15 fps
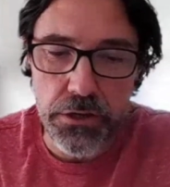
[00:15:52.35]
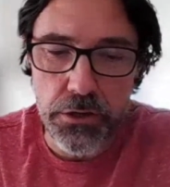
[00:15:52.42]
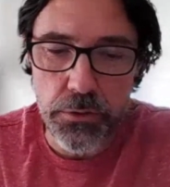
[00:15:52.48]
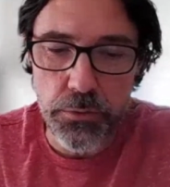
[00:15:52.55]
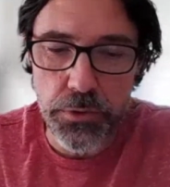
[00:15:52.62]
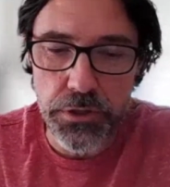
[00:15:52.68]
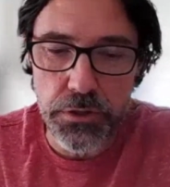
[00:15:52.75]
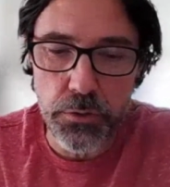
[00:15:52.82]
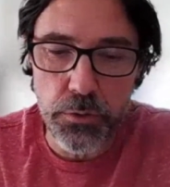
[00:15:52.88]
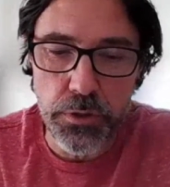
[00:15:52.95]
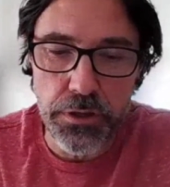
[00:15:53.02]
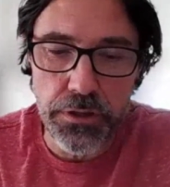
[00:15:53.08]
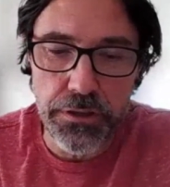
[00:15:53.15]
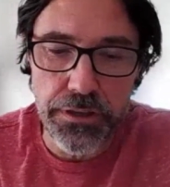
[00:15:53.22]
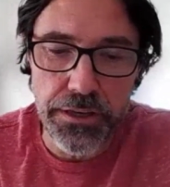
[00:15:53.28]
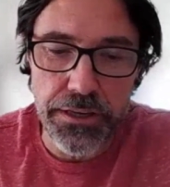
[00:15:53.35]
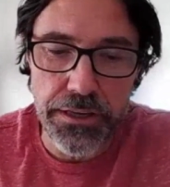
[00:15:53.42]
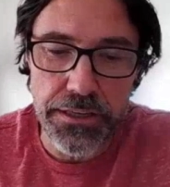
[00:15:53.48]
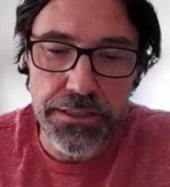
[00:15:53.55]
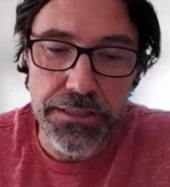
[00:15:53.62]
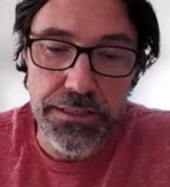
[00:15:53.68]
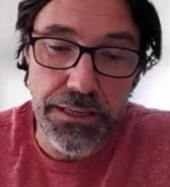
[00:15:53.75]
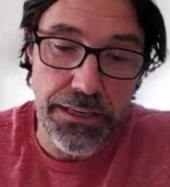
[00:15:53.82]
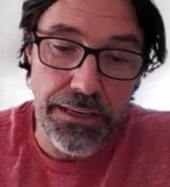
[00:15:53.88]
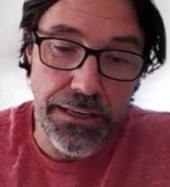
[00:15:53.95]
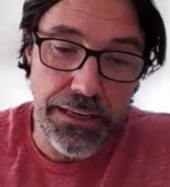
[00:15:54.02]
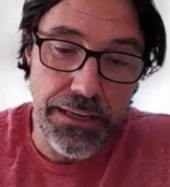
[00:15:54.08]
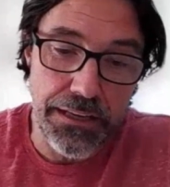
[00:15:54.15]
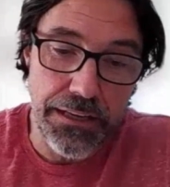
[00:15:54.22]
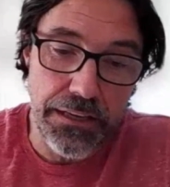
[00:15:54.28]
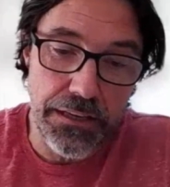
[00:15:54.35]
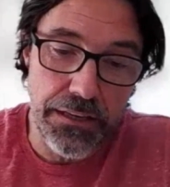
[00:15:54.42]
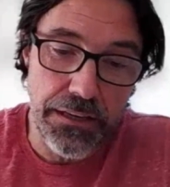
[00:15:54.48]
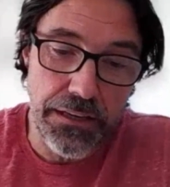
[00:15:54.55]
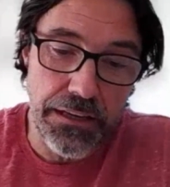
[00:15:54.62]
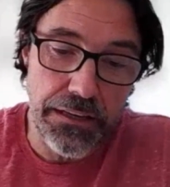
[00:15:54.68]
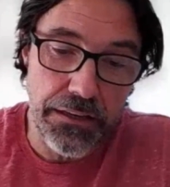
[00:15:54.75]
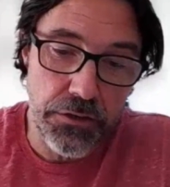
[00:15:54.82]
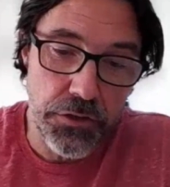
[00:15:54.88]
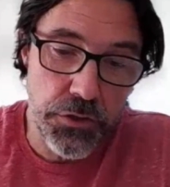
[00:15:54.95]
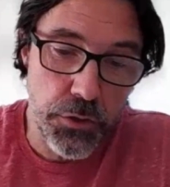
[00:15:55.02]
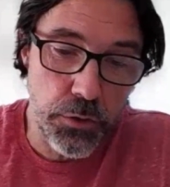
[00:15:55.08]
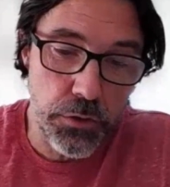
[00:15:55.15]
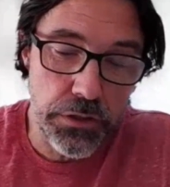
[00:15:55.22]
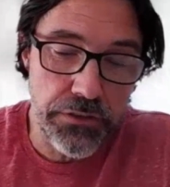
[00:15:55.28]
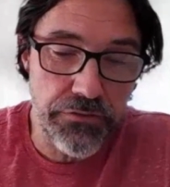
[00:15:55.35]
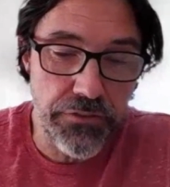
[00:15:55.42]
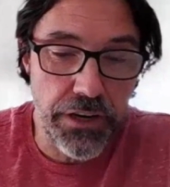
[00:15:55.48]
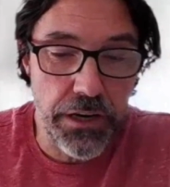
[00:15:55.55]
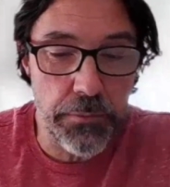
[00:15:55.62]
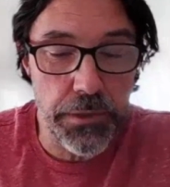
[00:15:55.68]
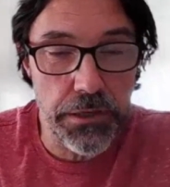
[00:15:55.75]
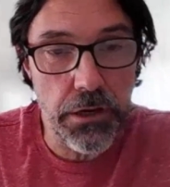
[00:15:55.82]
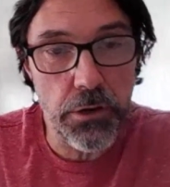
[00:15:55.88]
Are we doing this in a controlled environment?